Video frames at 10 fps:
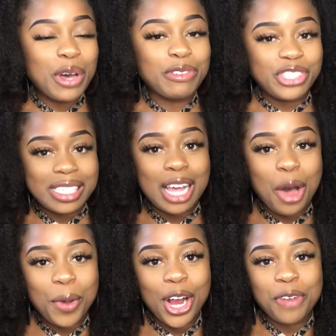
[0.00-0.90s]
of just
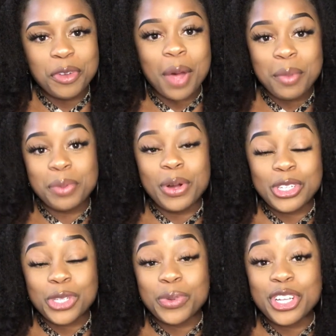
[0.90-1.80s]
how perfect my
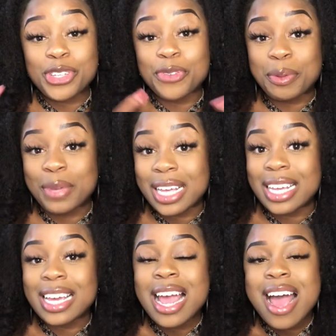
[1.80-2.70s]
proposal was for
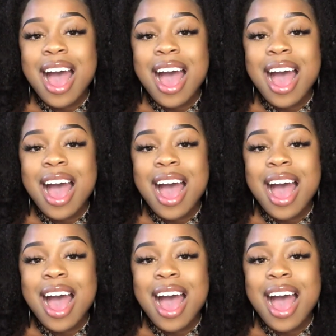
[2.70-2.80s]
me.